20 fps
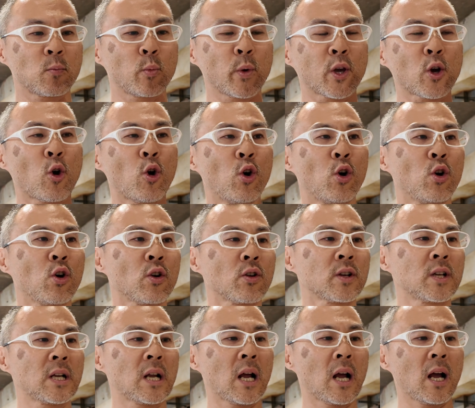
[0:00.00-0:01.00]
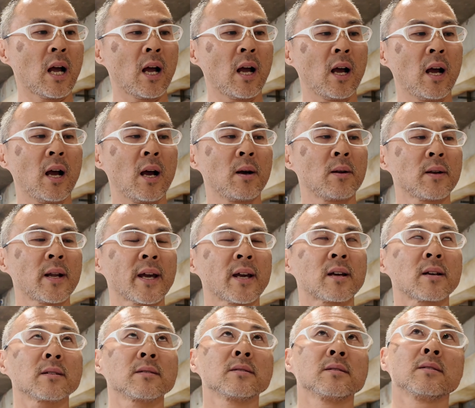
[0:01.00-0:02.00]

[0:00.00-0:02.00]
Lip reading: we call like